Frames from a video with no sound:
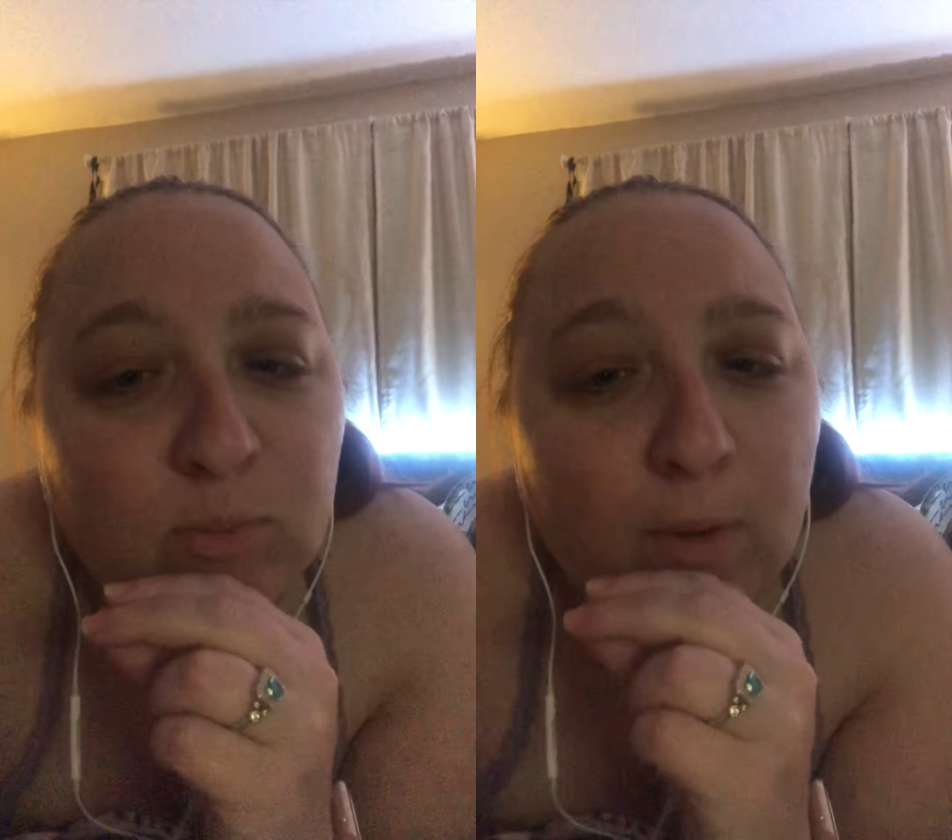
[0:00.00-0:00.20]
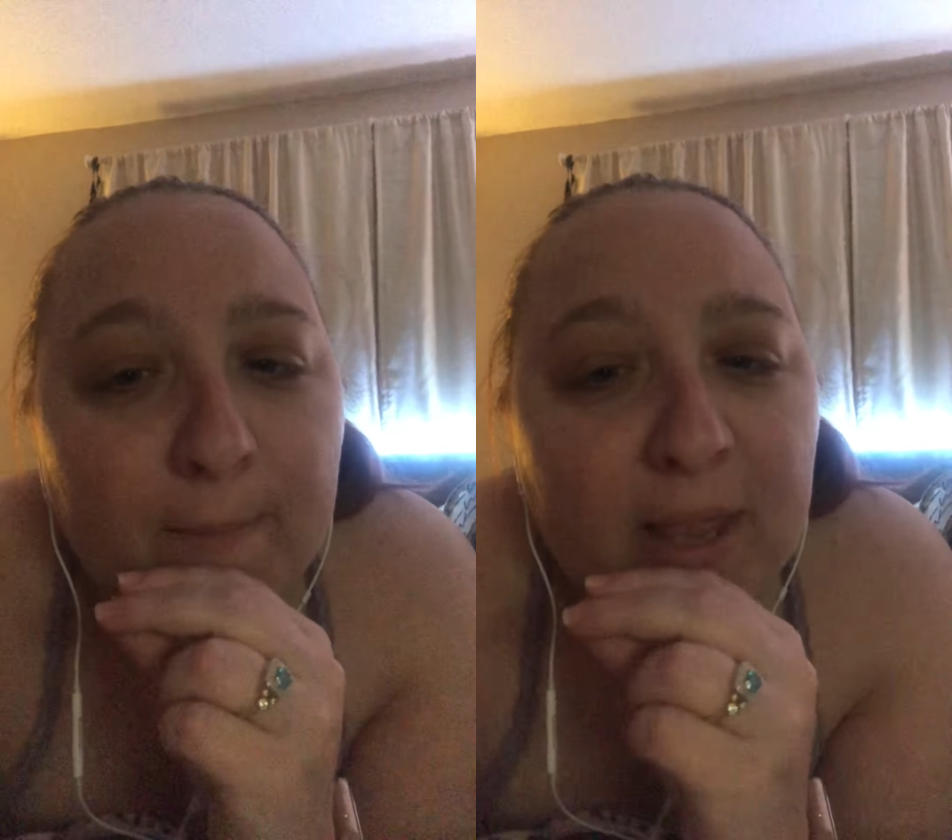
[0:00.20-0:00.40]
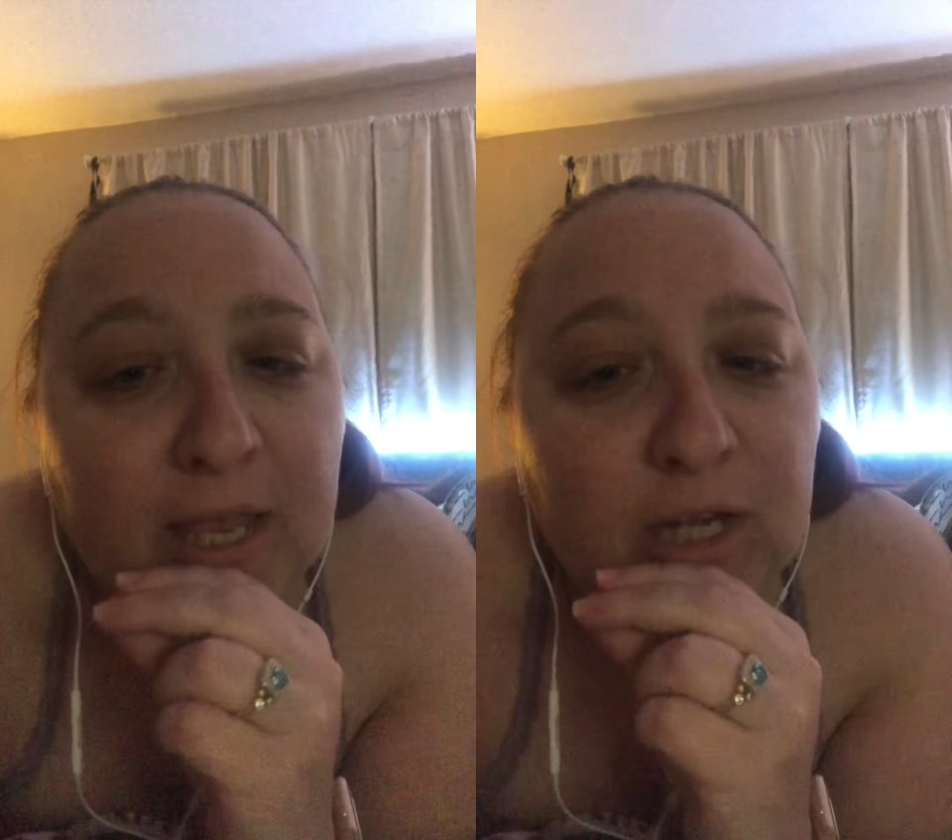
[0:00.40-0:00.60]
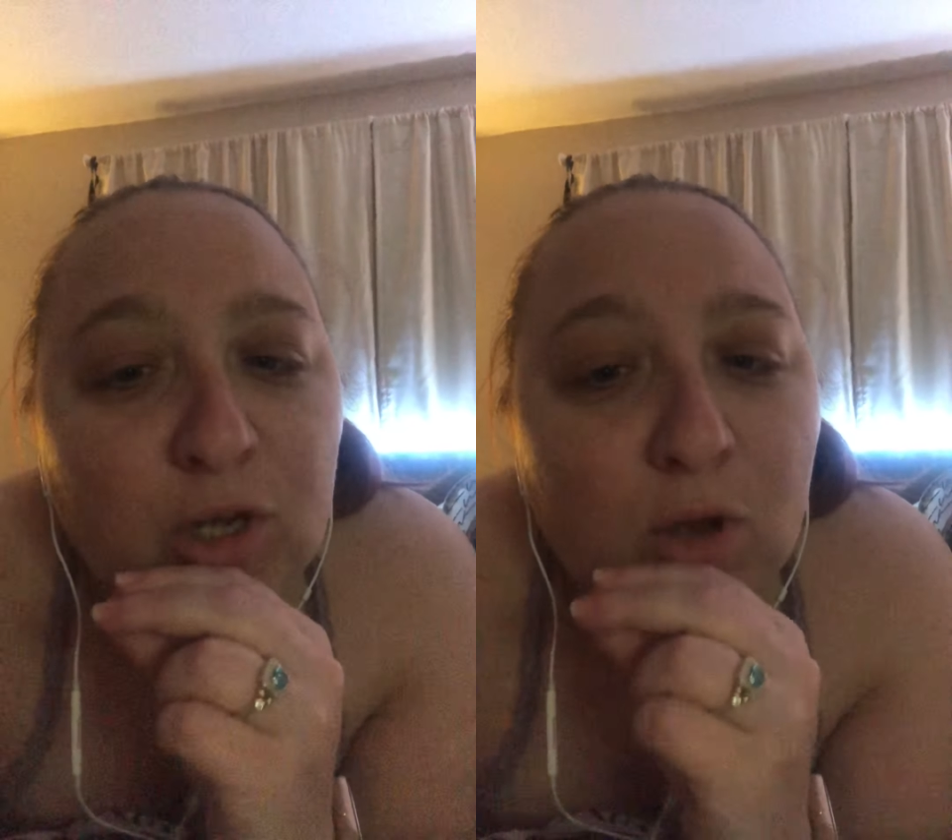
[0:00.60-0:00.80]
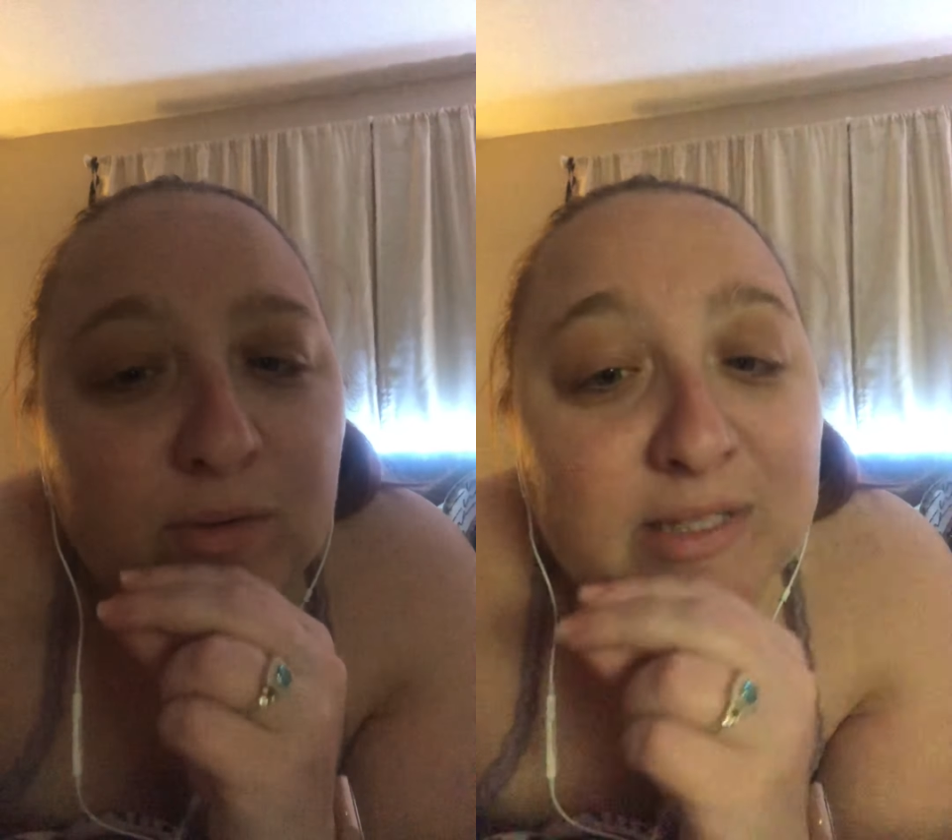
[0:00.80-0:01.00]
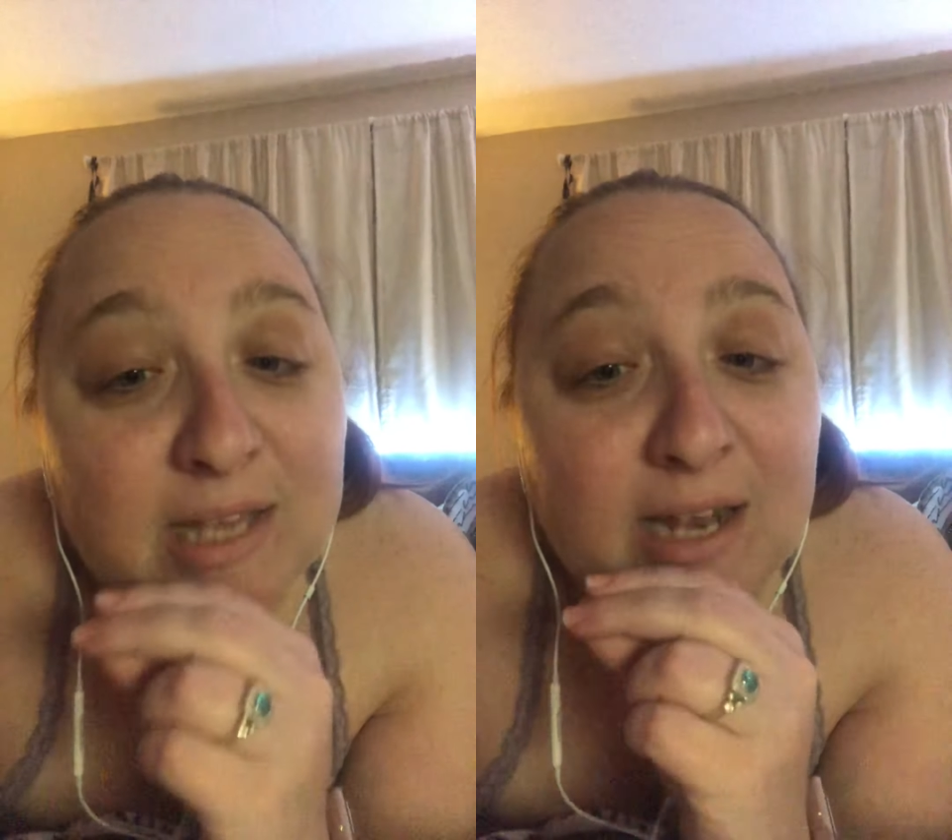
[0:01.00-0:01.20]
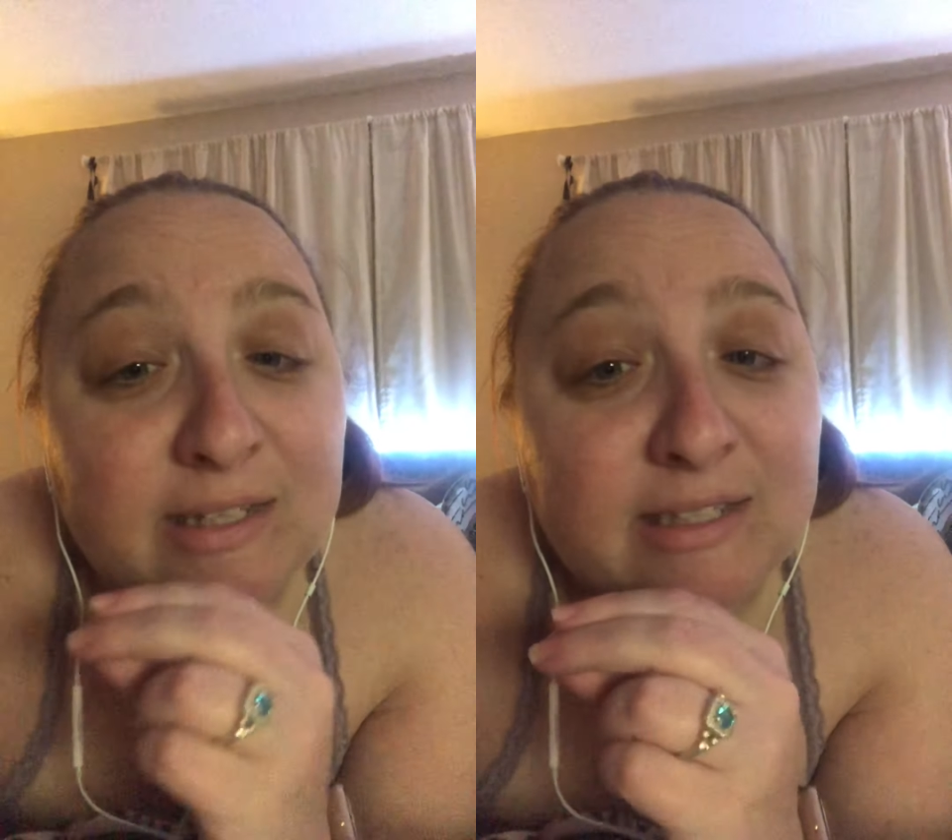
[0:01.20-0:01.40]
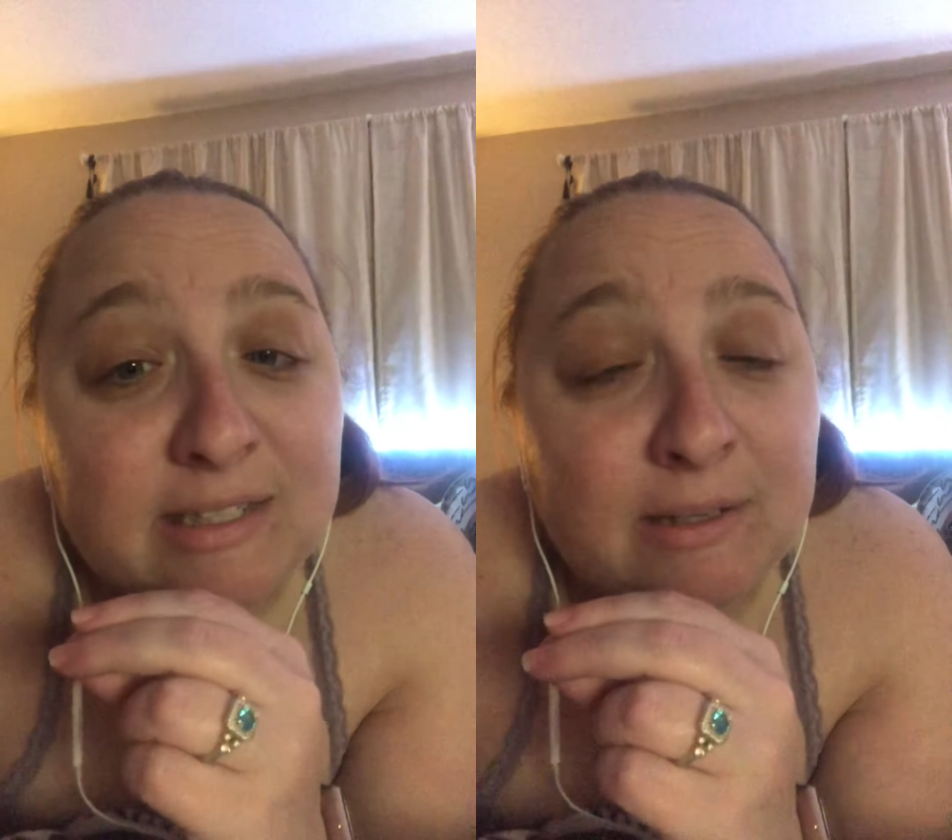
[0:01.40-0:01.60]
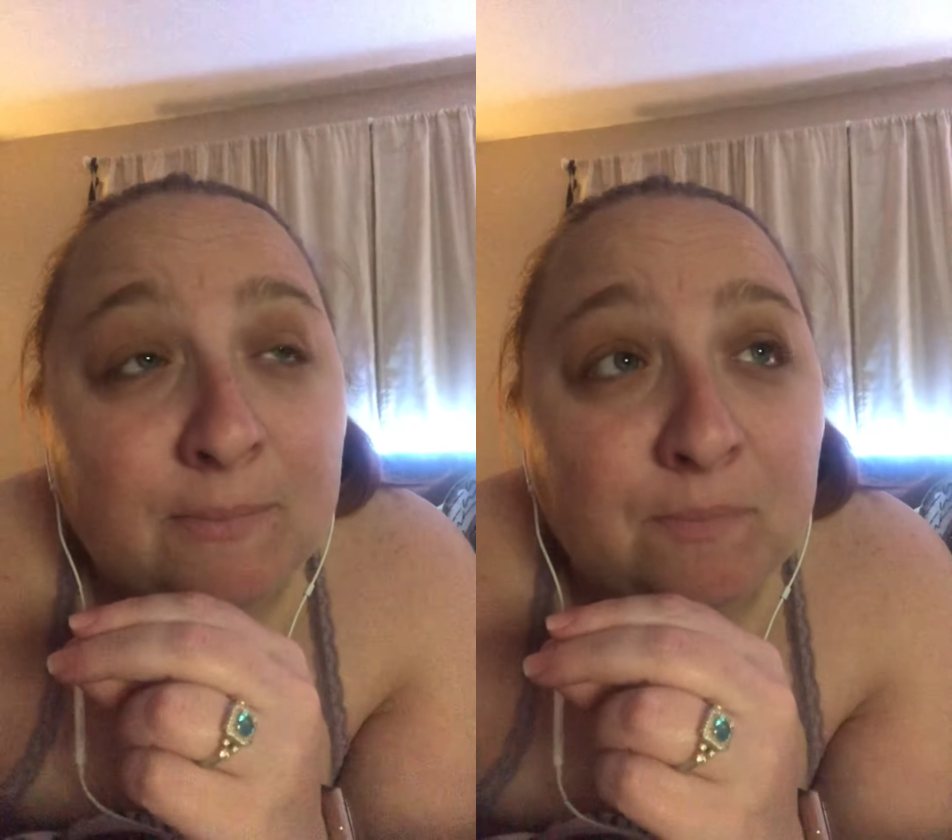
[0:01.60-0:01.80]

were making no sense.